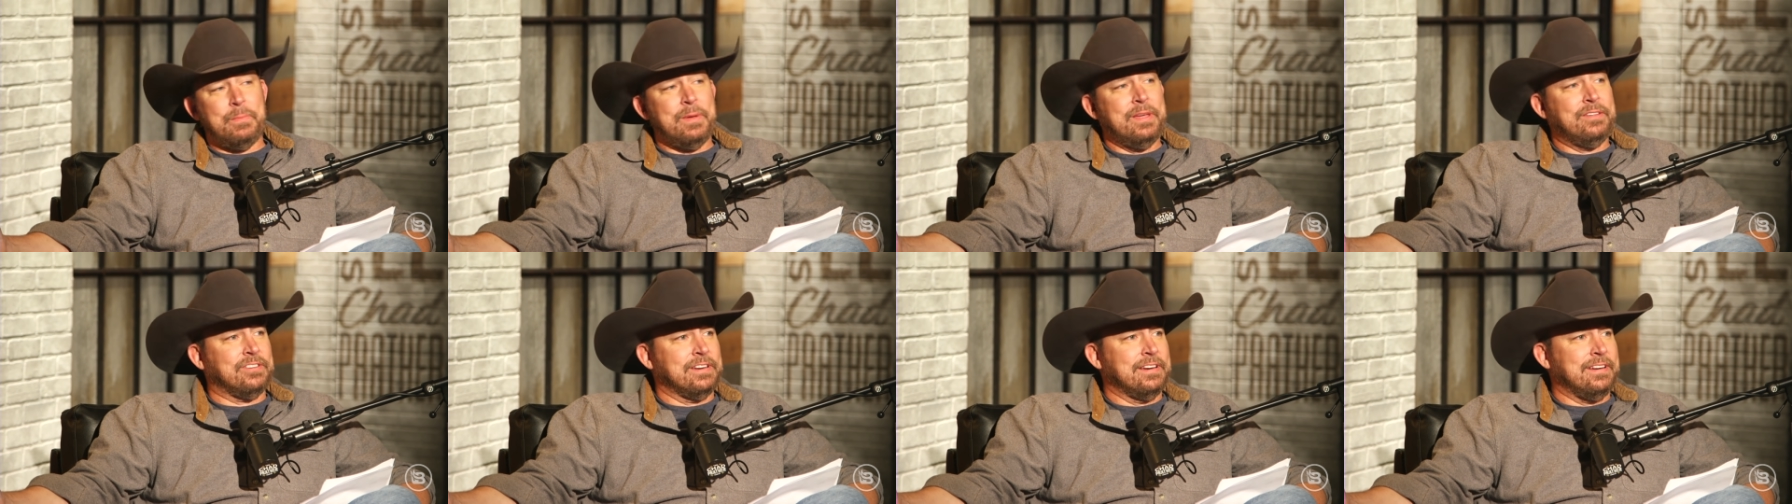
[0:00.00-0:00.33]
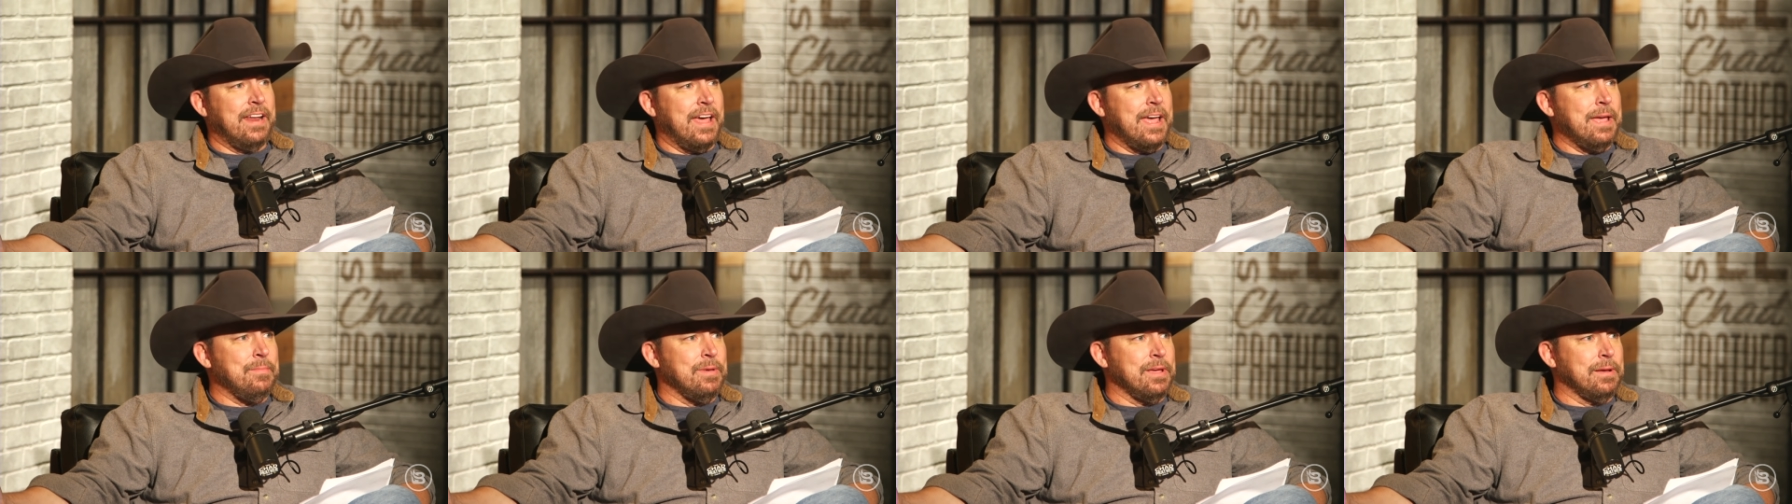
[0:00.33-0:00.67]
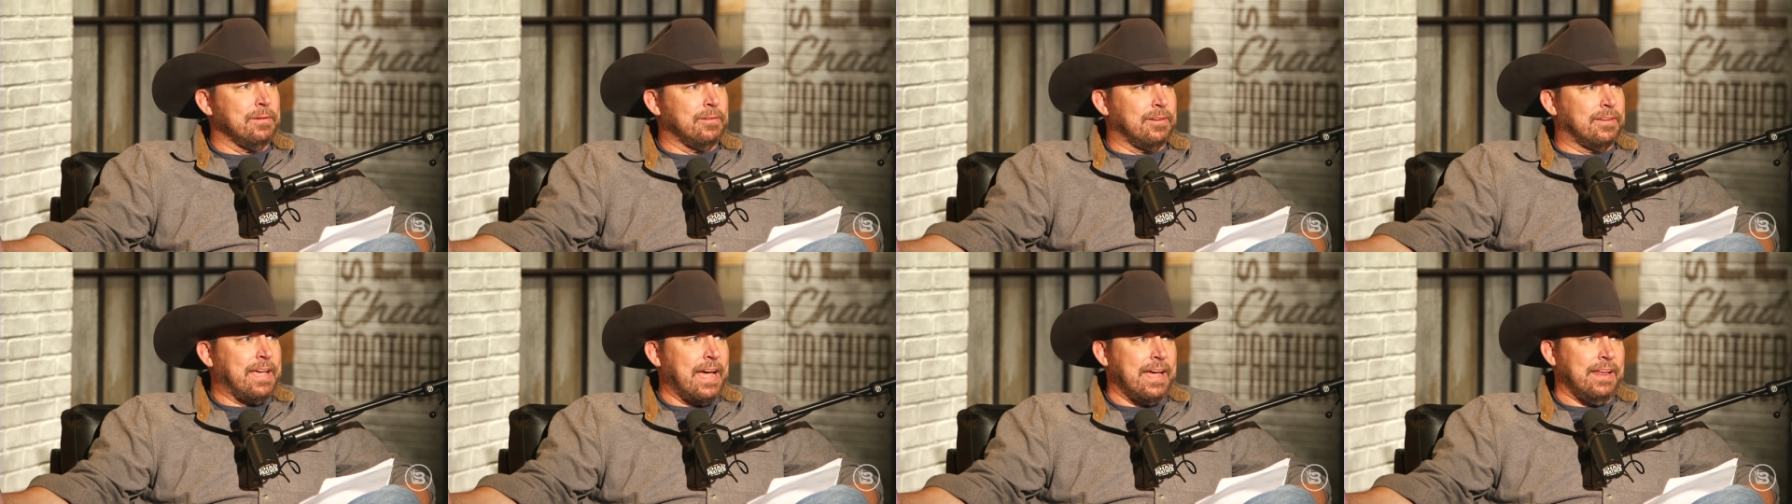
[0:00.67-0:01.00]
busy
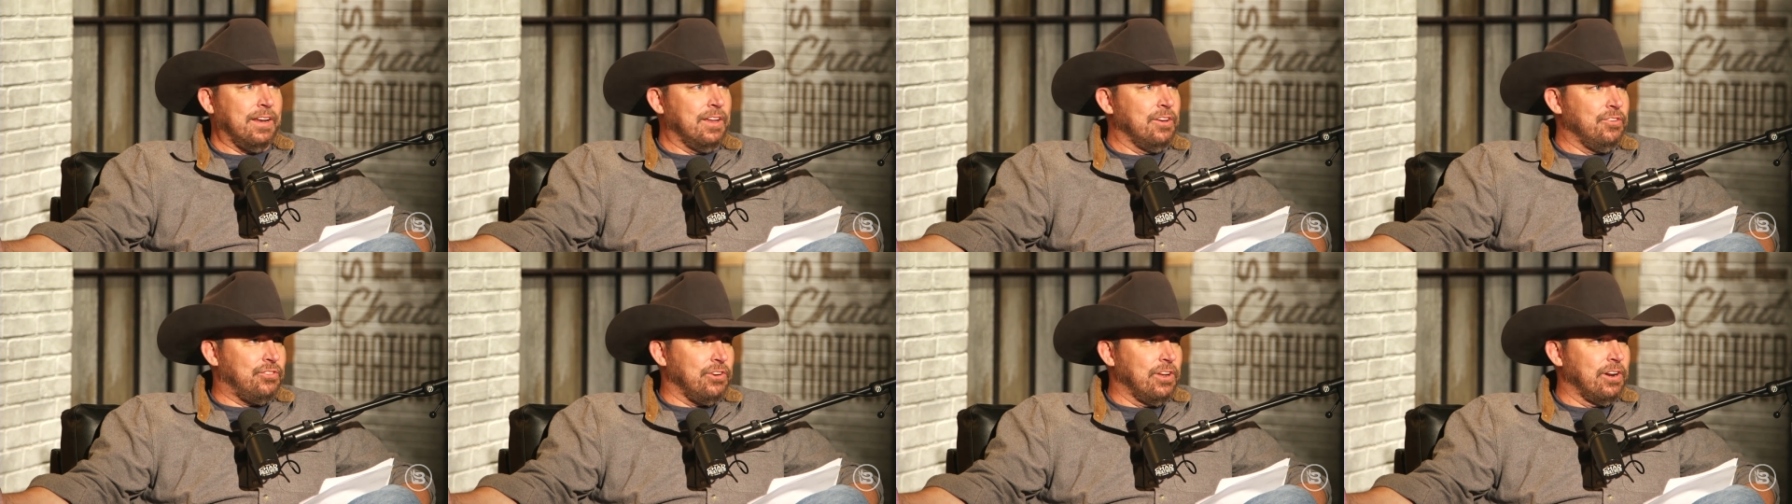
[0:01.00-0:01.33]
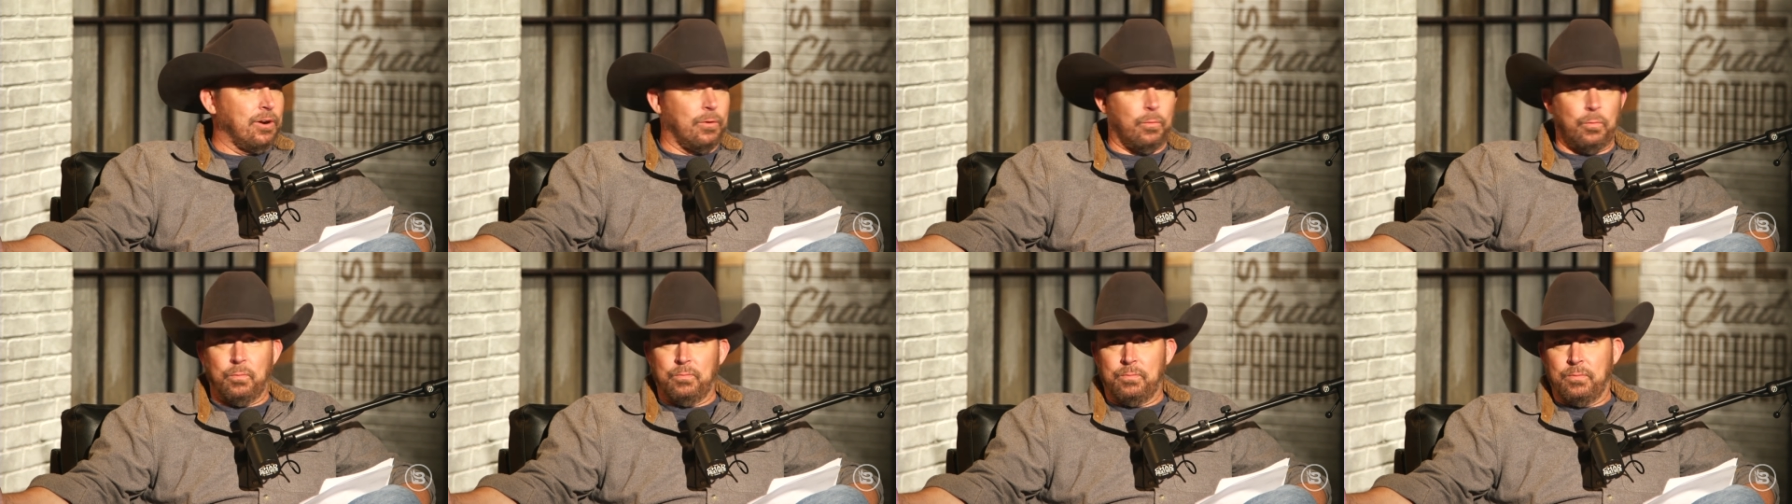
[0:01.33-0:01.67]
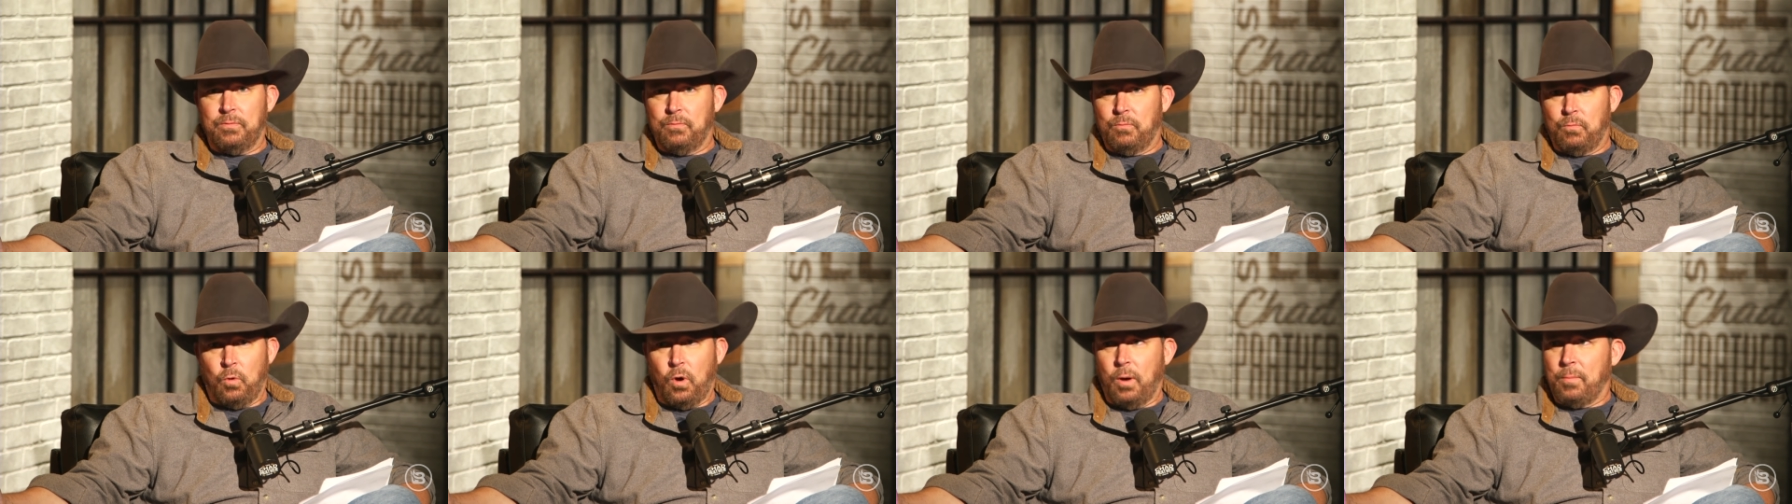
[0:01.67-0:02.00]
naming Caitlyn Jenner
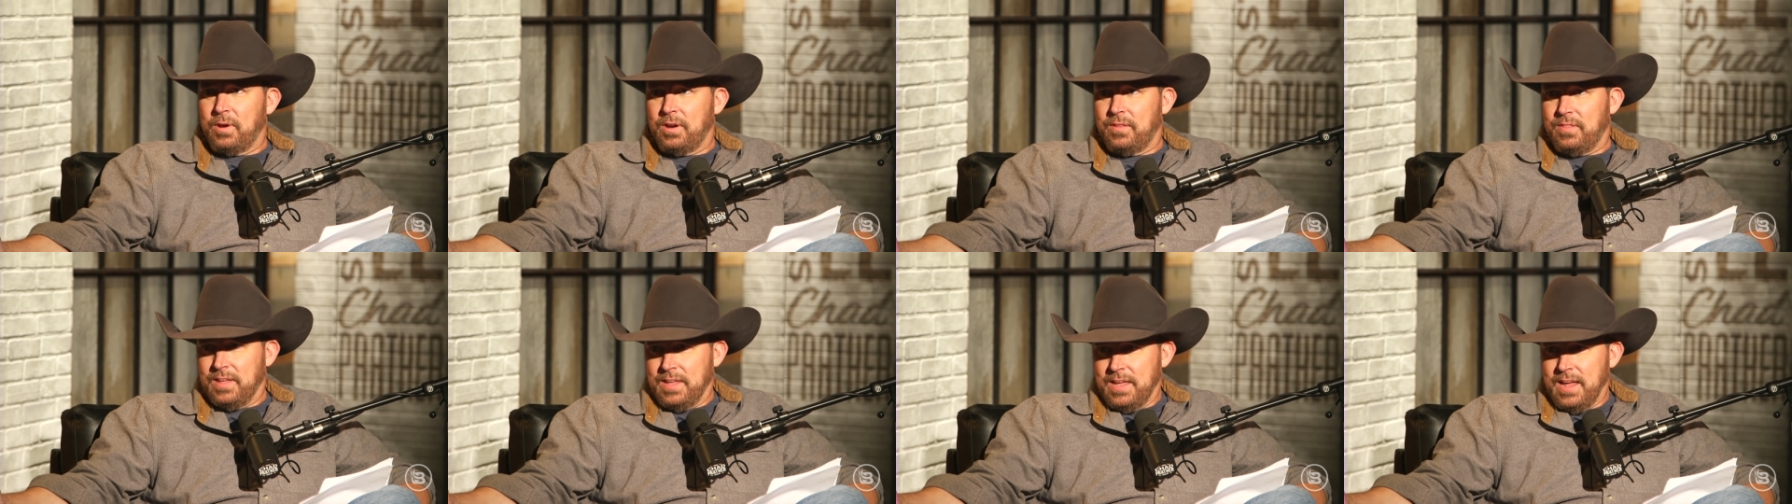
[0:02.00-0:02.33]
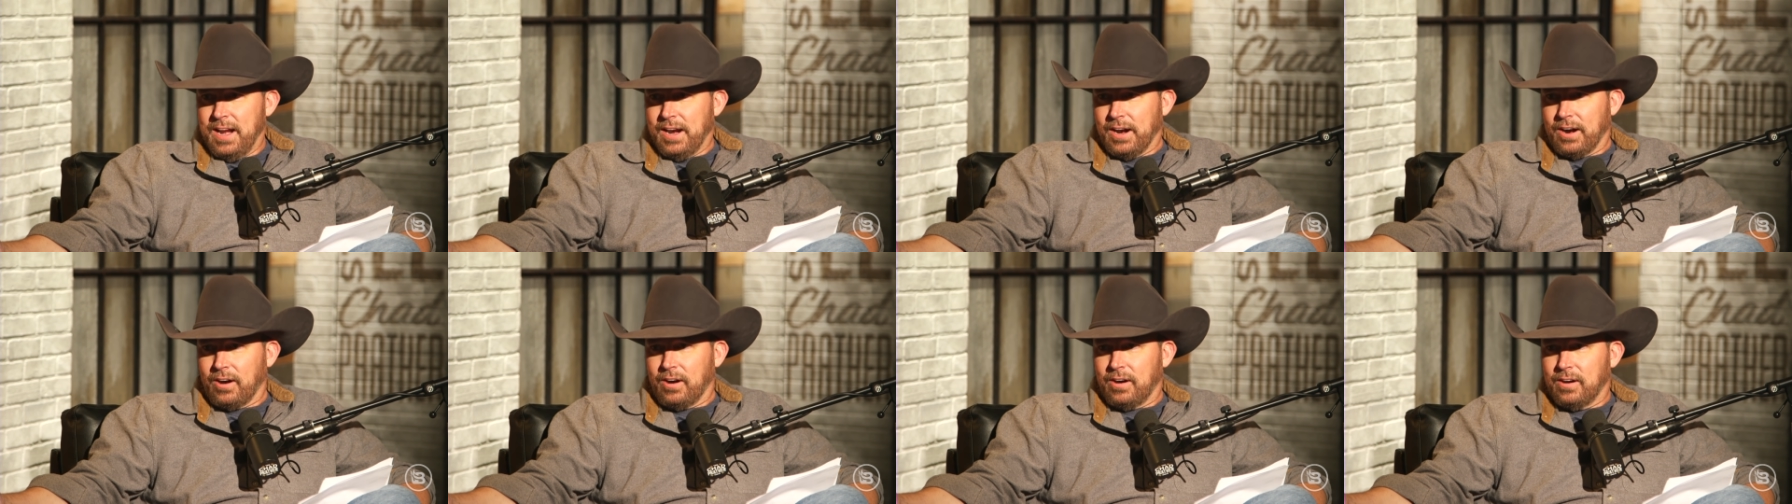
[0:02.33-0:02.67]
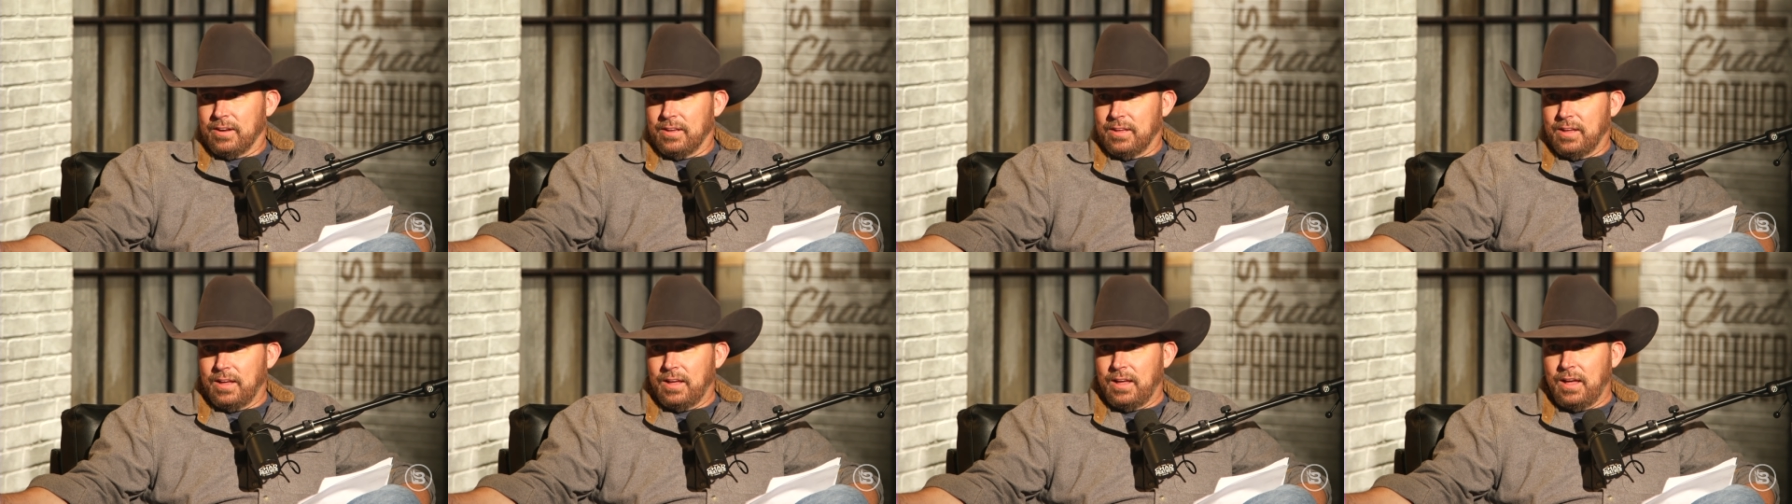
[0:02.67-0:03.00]
Woman of the
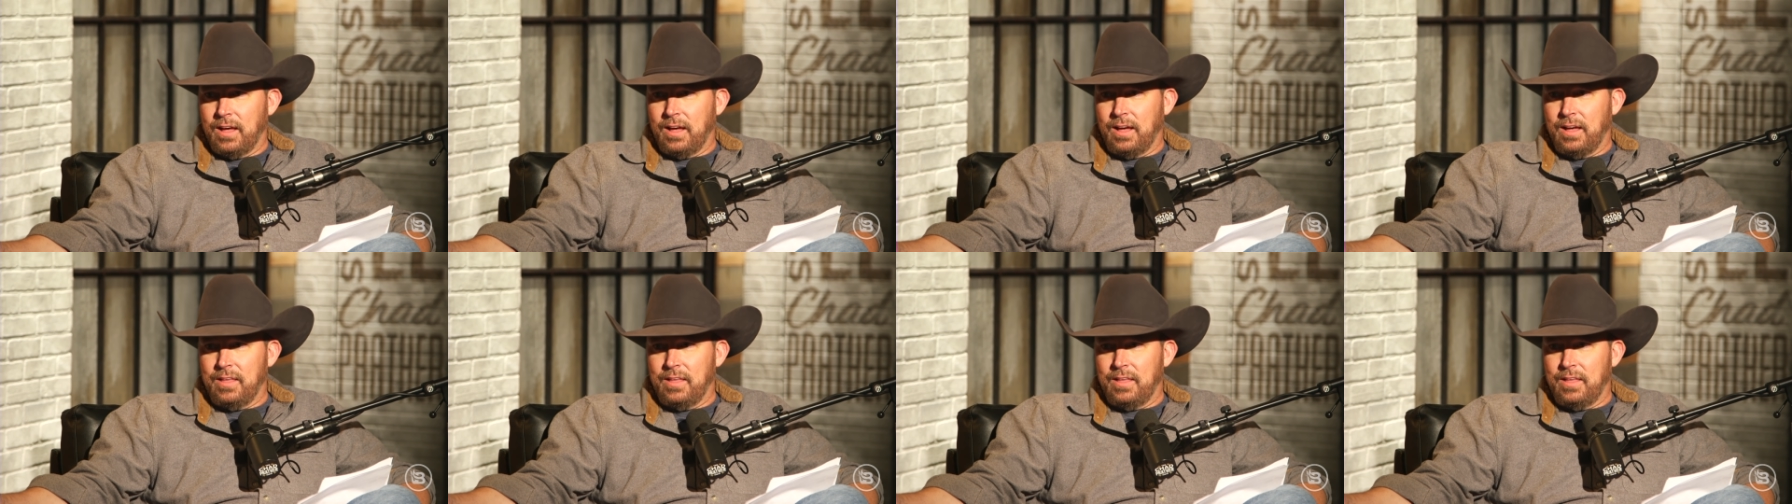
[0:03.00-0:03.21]
Year, yeah.